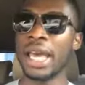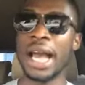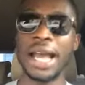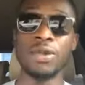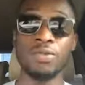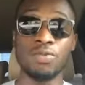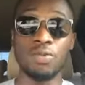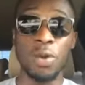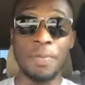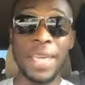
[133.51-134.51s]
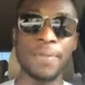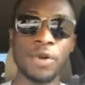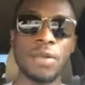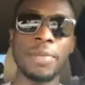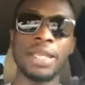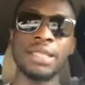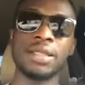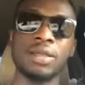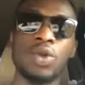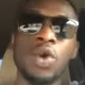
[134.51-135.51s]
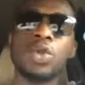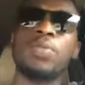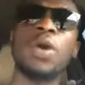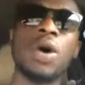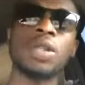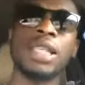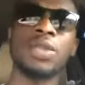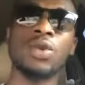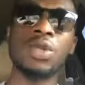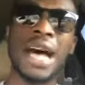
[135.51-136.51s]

And the big problem is those blogs and those